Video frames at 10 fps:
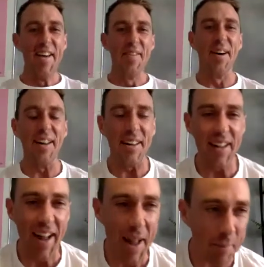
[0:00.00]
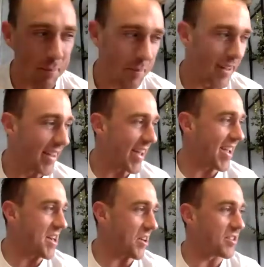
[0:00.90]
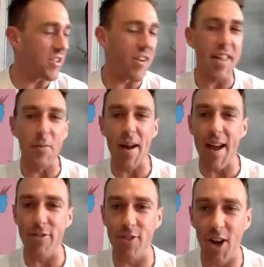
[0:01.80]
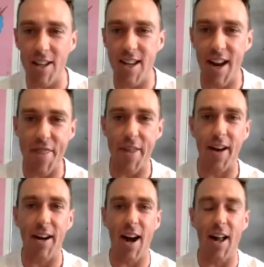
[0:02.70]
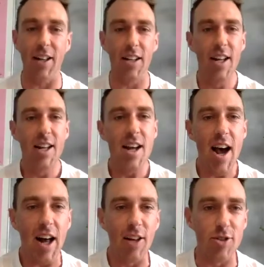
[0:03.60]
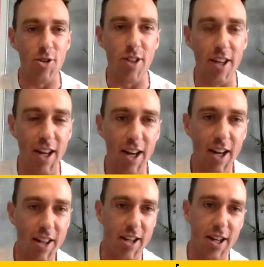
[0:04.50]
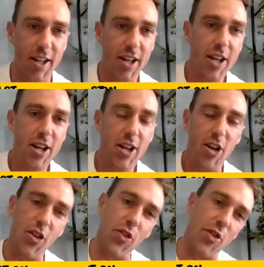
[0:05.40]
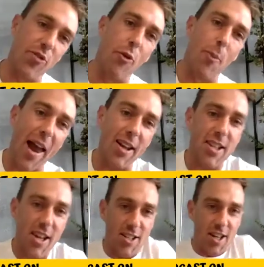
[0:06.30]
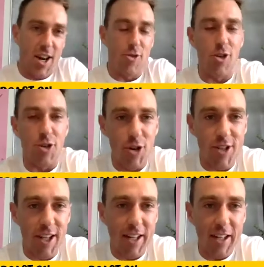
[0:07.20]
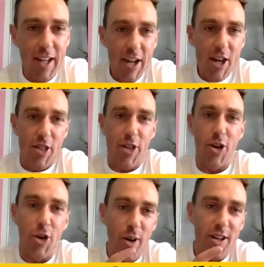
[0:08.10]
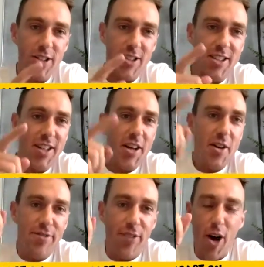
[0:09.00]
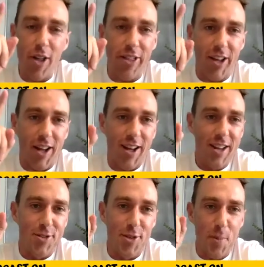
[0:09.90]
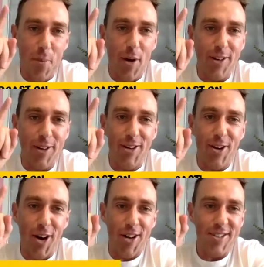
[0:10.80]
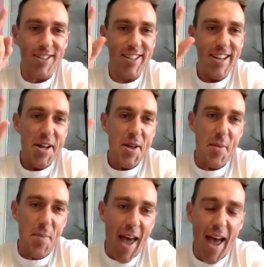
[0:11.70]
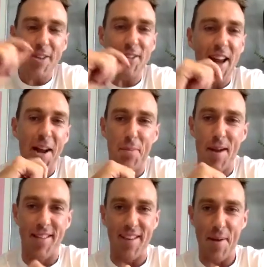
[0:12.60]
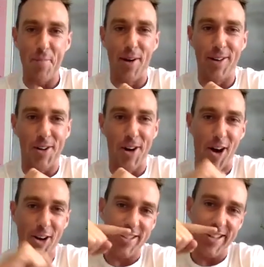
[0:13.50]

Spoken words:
Well, considering that we have started, I think I'll do the formalities and introducing the newest father to the podcast, the hashtag Beertime podcast,